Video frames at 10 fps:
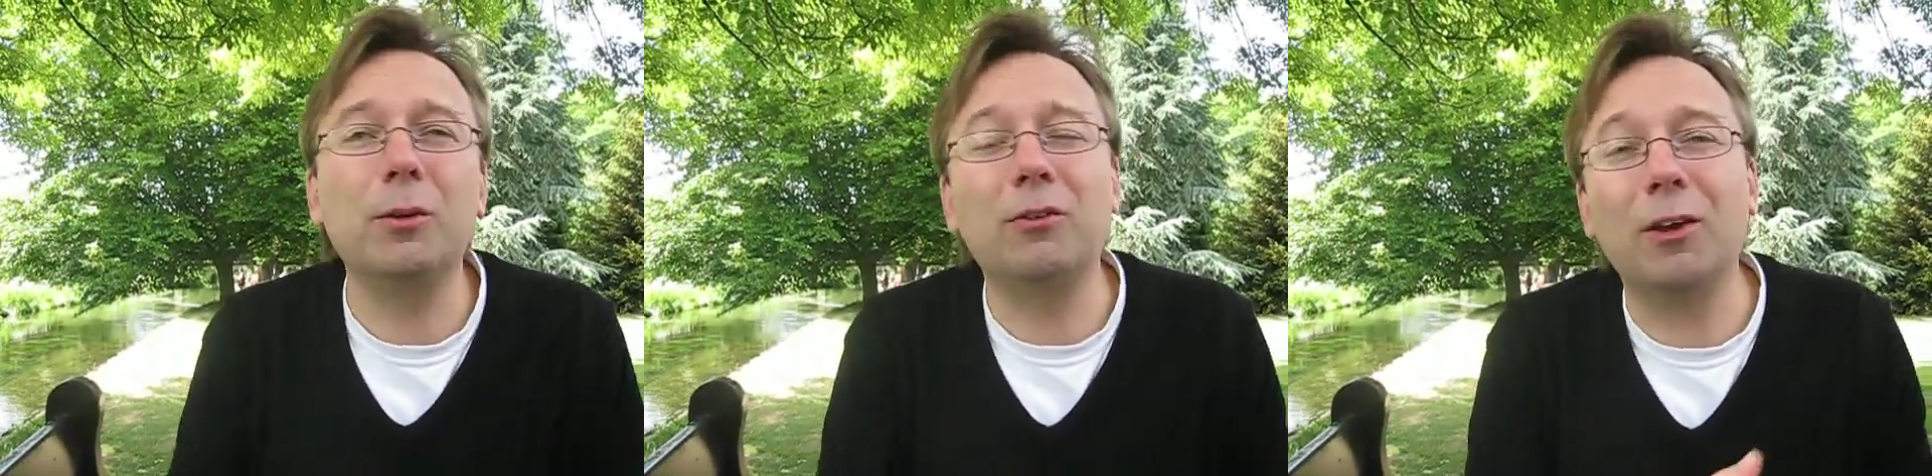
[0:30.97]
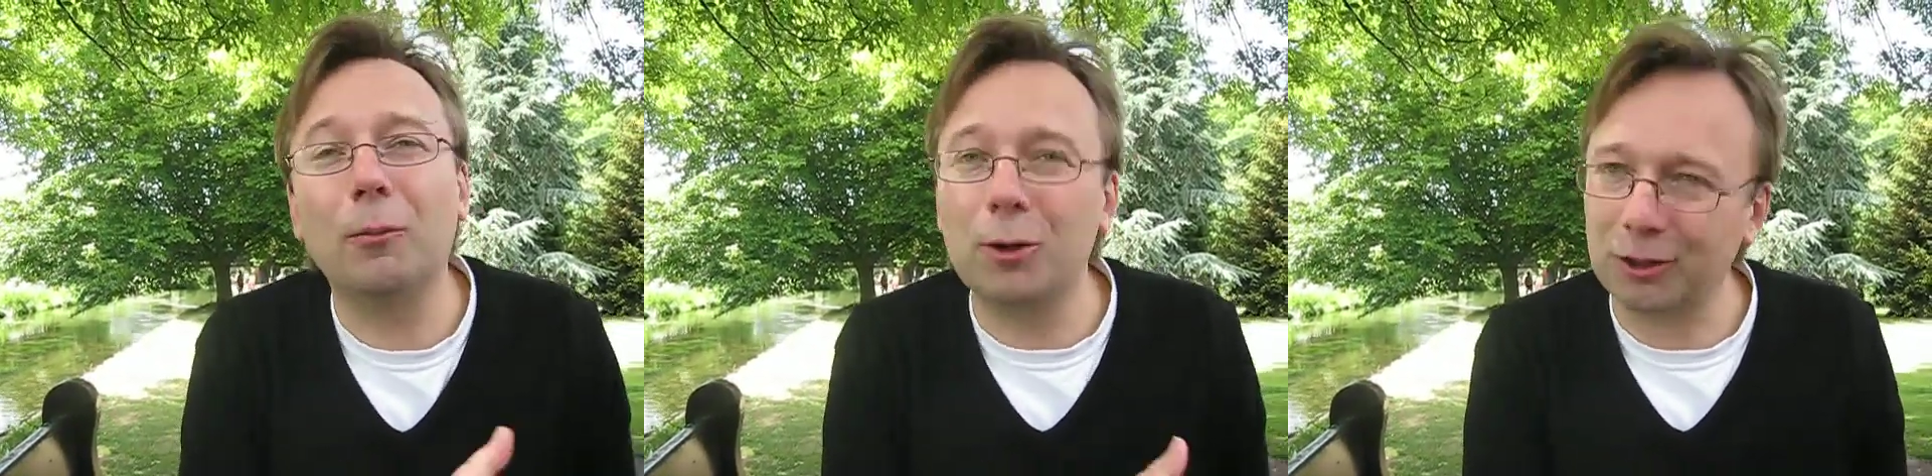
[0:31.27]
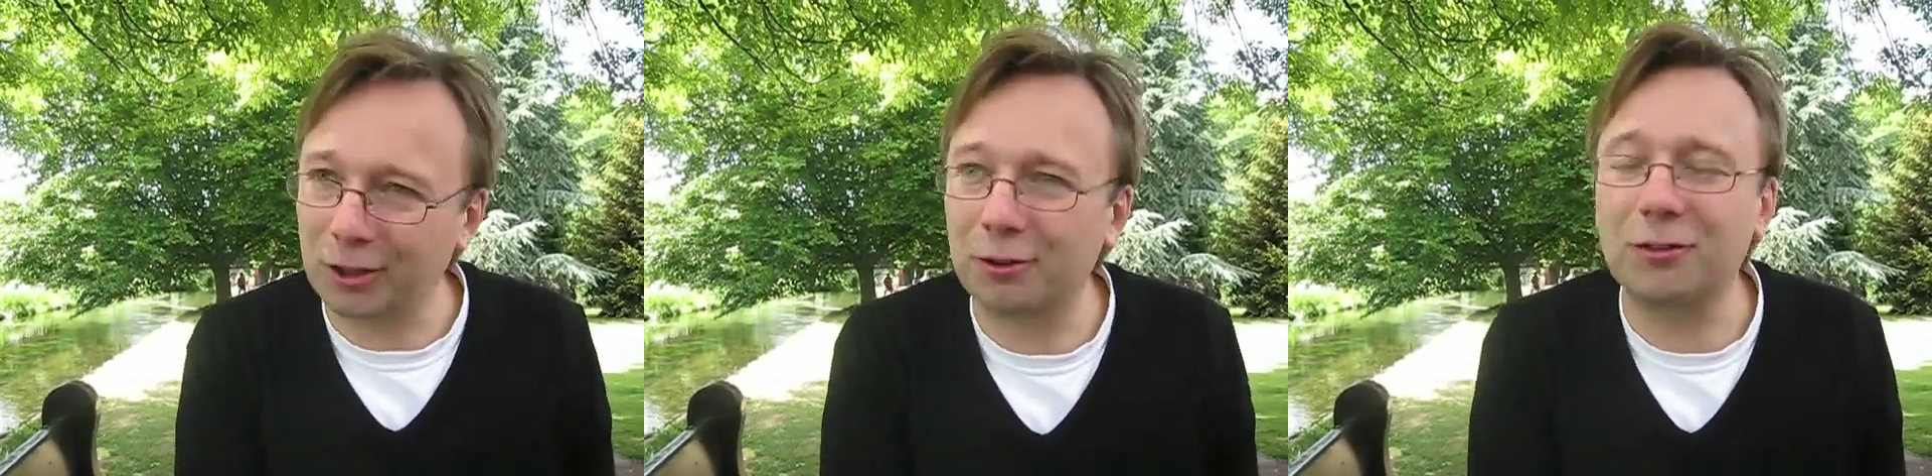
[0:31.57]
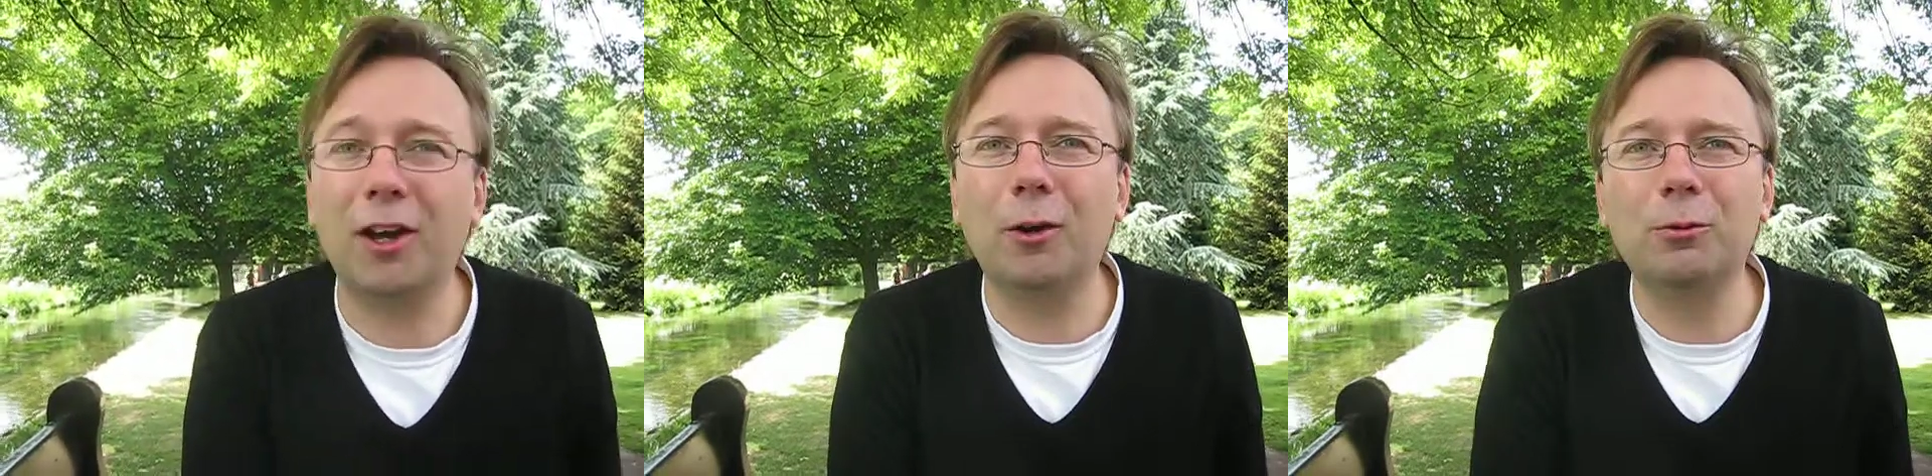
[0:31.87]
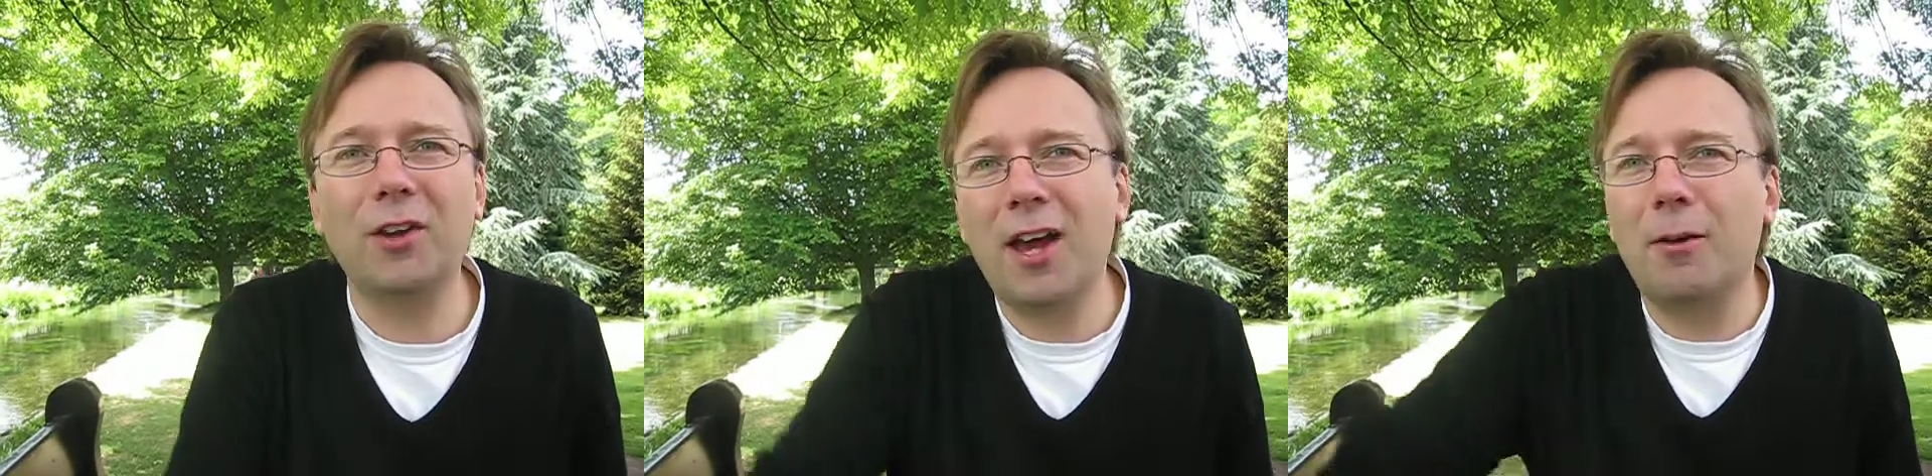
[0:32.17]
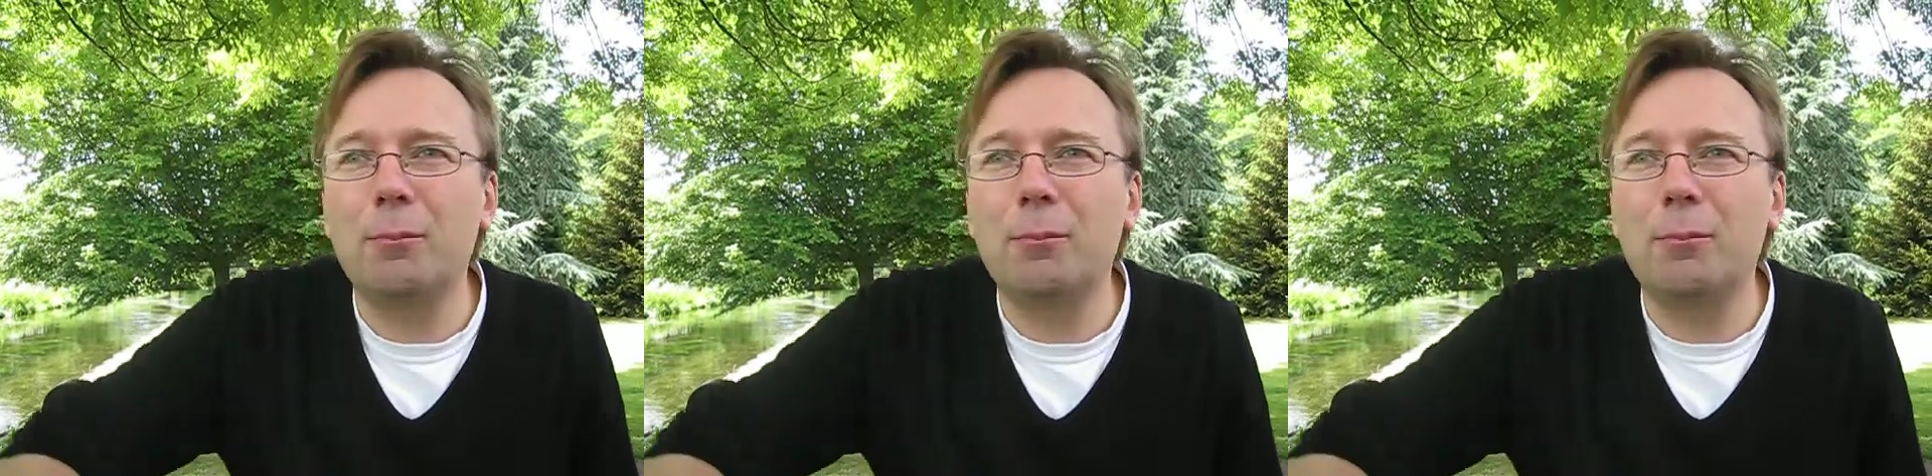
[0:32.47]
we've done the work across a whole town,